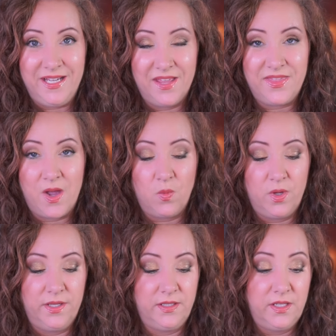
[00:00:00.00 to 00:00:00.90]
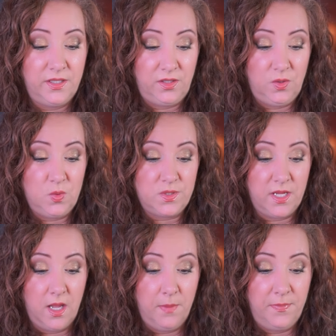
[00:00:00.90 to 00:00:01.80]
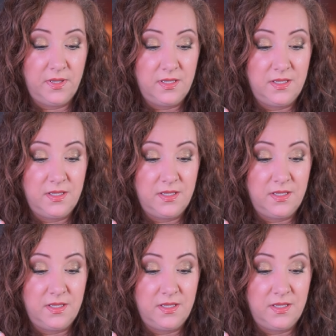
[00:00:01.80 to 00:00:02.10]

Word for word: get that one used up